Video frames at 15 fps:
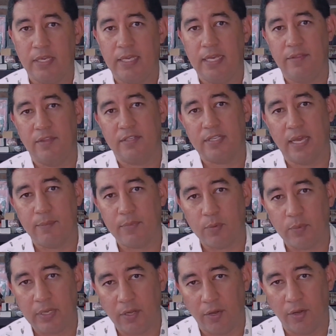in the time that
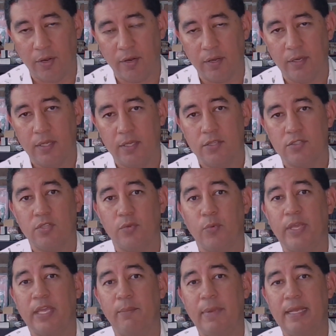we are so that
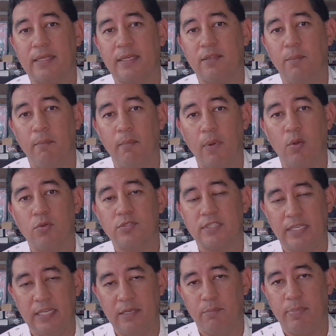we can make the most
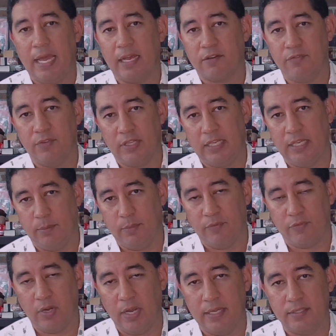impact for the kingdom of
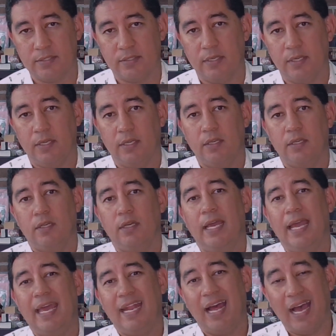Christ.
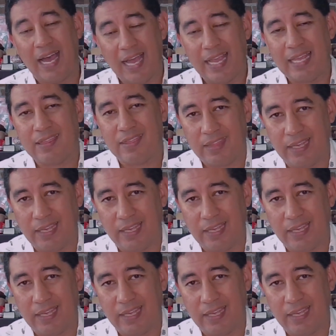And I